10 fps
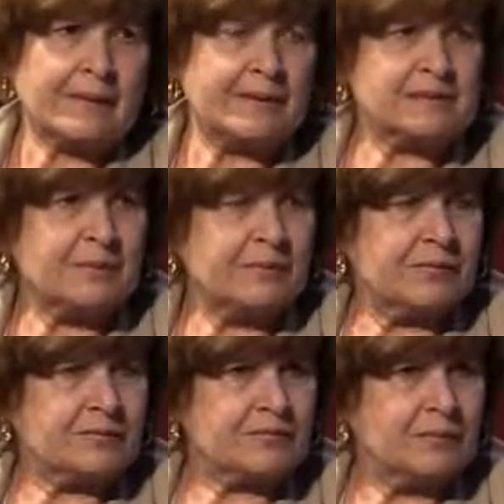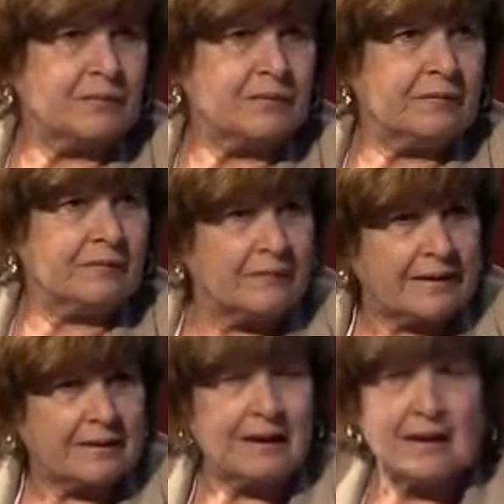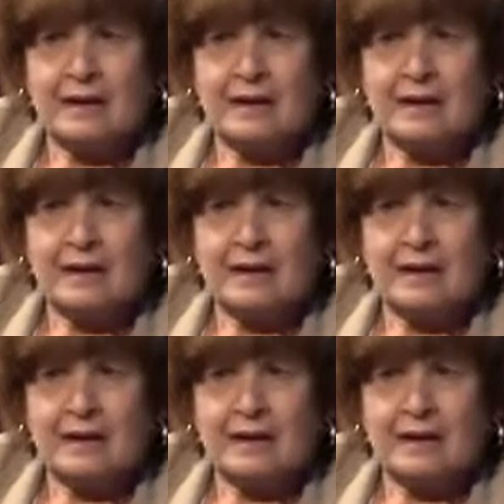experience when they